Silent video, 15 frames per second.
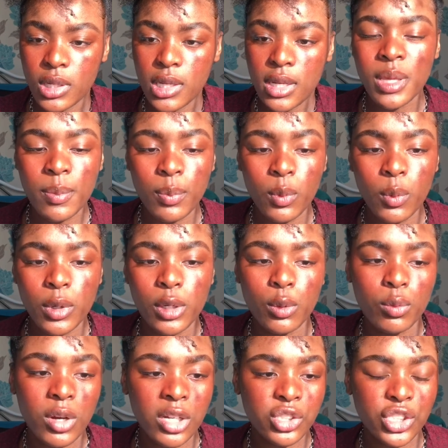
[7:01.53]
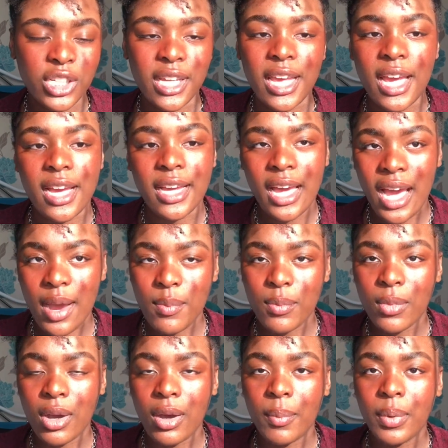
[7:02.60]
People want to rush and get a
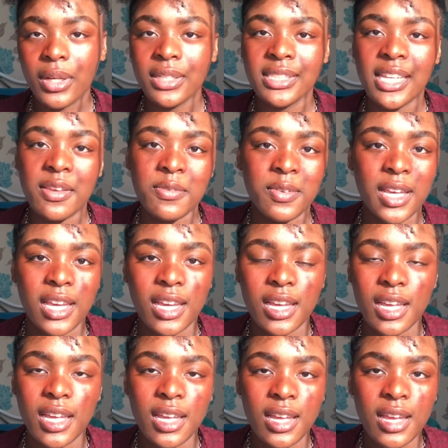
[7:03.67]
camera because they think